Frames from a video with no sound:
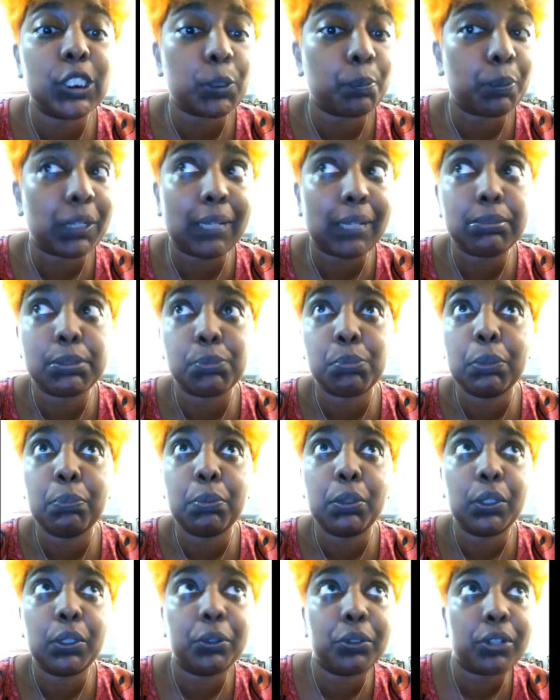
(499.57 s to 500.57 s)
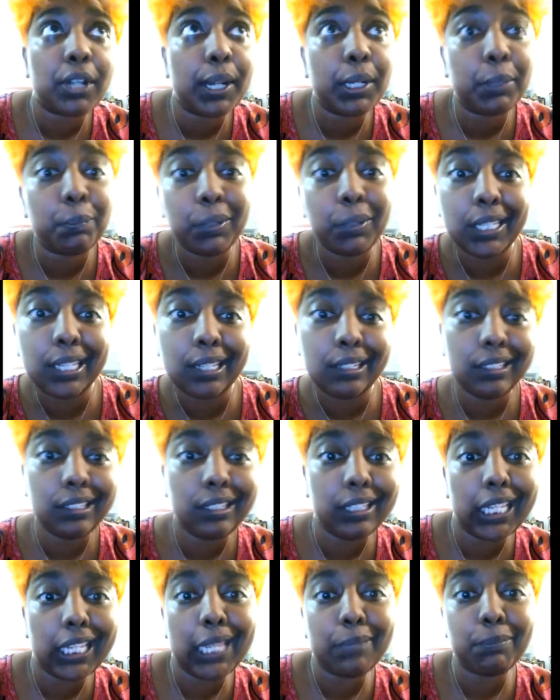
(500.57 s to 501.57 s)
or perhaps people are trying to play a
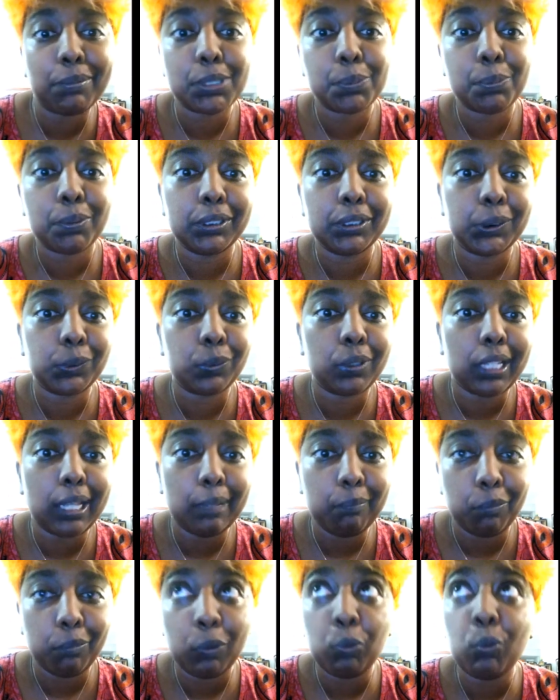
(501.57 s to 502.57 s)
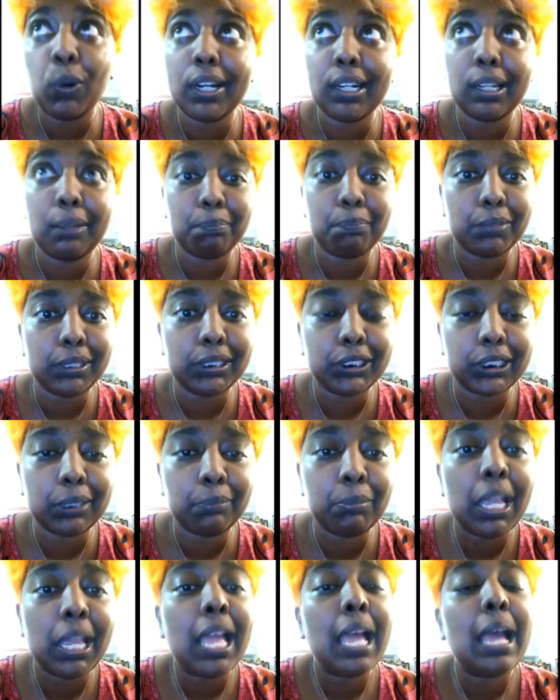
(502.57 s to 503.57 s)
little game of spiritual one-upmanship,